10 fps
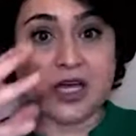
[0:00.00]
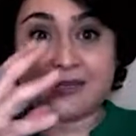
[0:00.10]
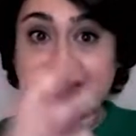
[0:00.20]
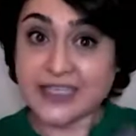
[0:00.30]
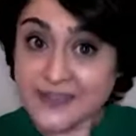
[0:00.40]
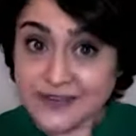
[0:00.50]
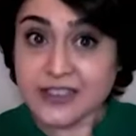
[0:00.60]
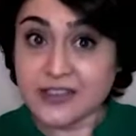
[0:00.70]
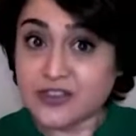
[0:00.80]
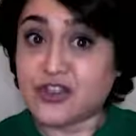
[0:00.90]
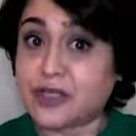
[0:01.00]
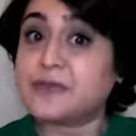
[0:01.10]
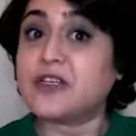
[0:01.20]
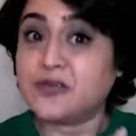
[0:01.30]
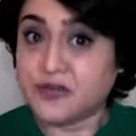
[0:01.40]
tested in terms
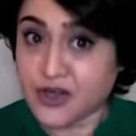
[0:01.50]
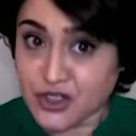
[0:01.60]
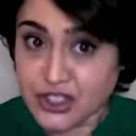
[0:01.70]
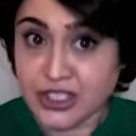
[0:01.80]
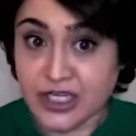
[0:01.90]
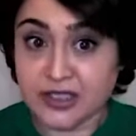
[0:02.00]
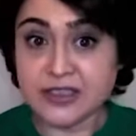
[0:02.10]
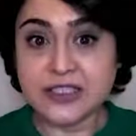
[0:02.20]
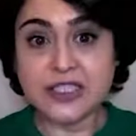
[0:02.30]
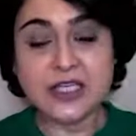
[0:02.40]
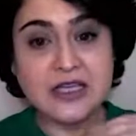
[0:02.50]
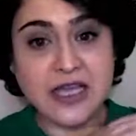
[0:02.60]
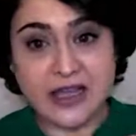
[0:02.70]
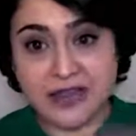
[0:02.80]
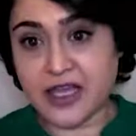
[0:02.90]
of functionality,
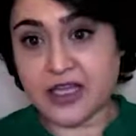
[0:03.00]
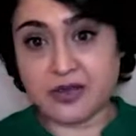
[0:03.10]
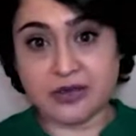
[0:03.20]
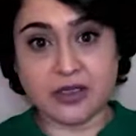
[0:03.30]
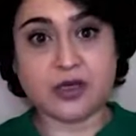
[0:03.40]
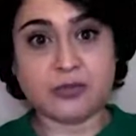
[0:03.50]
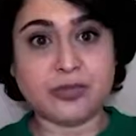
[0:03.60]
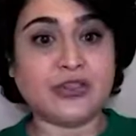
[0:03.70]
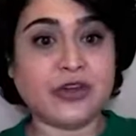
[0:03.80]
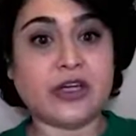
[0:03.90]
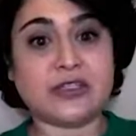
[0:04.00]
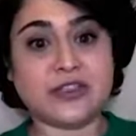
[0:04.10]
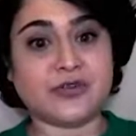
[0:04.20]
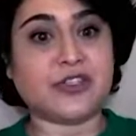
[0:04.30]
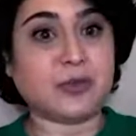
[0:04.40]
and then put on
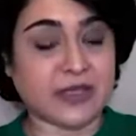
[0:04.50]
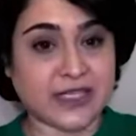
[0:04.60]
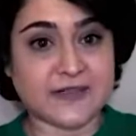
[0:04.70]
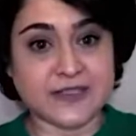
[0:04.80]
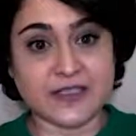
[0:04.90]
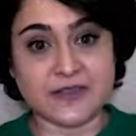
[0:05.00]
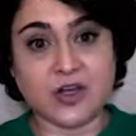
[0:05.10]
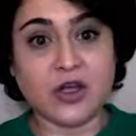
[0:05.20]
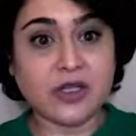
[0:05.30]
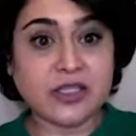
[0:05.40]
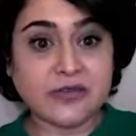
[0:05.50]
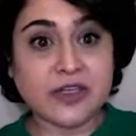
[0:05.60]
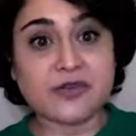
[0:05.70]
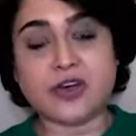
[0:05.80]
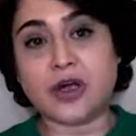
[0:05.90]
different places, all the way
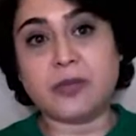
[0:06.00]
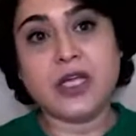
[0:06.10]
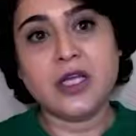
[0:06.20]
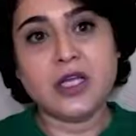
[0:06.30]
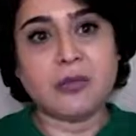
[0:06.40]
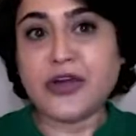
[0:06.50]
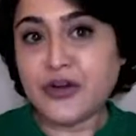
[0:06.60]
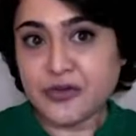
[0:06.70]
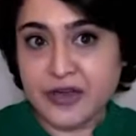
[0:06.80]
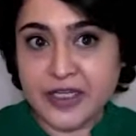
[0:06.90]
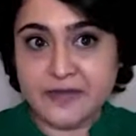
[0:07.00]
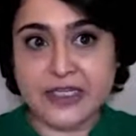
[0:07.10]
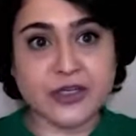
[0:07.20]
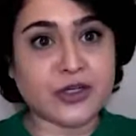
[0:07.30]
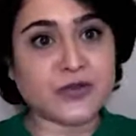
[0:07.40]
from microwaves
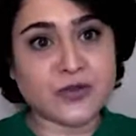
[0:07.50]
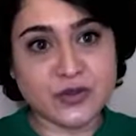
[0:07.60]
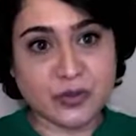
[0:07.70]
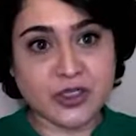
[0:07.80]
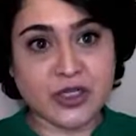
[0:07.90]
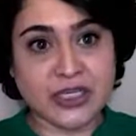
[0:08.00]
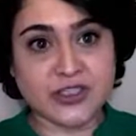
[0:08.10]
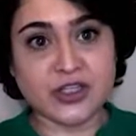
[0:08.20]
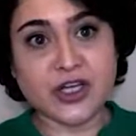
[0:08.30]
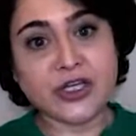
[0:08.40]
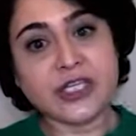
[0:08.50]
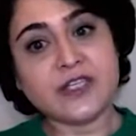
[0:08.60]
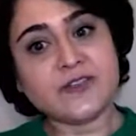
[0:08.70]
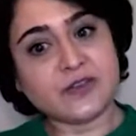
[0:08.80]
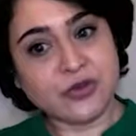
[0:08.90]
and consumer
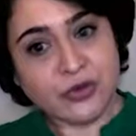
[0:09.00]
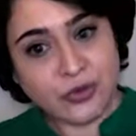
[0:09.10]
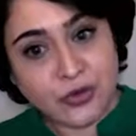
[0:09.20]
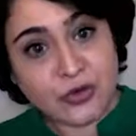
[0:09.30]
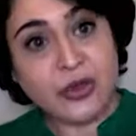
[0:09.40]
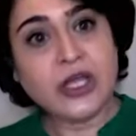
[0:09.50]
electronics to